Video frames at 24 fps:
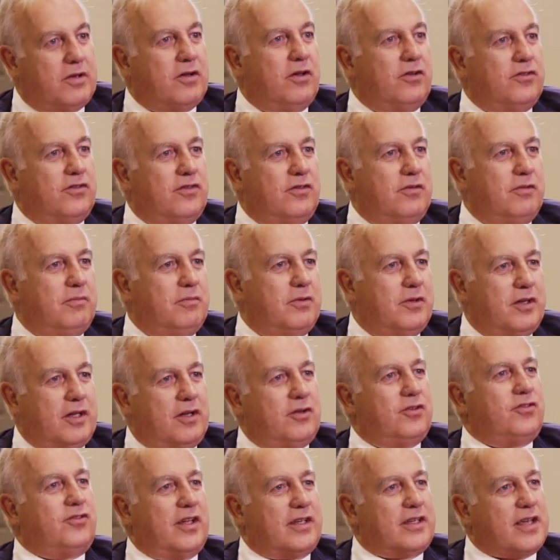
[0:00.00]

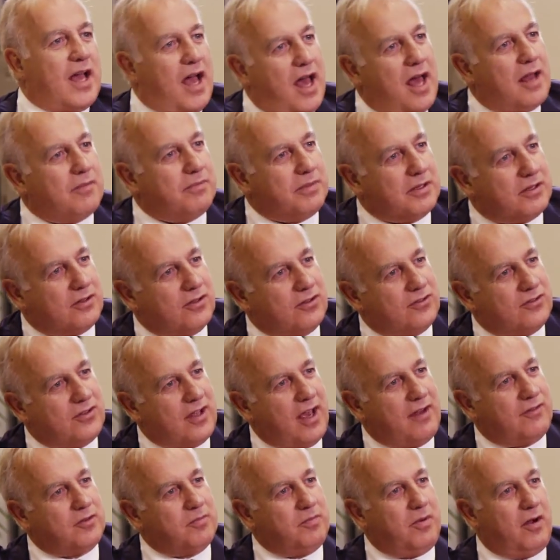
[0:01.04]
because they can't, because you
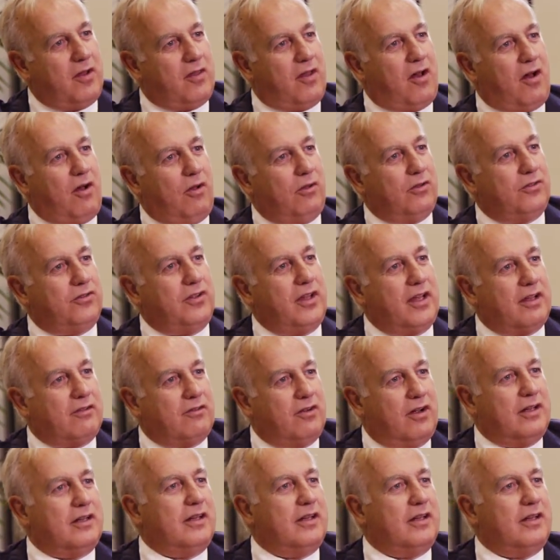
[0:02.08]
have to buy the whole thing, right?